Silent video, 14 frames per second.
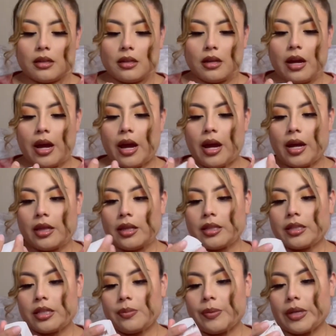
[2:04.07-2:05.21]
And this
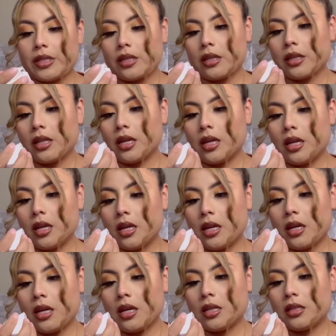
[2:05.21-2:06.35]
is
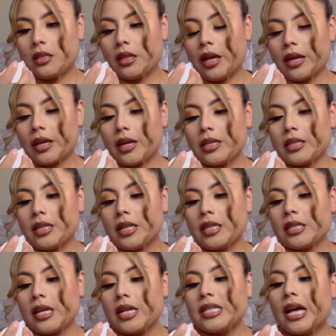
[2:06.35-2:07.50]
basically, it's an
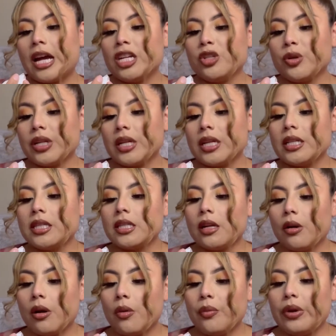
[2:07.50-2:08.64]
intense hydrating
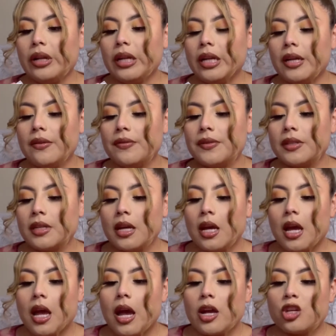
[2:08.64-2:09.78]
serum, relieves
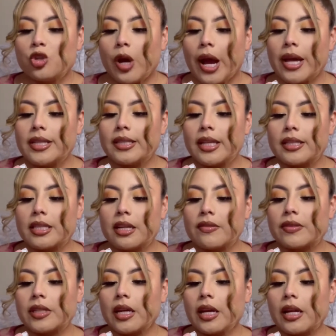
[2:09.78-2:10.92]
dry sensitive
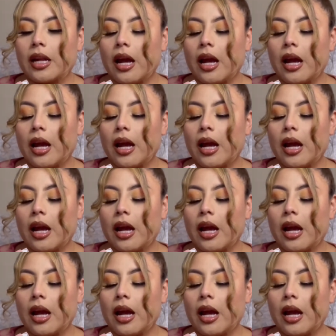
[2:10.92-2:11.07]
skin.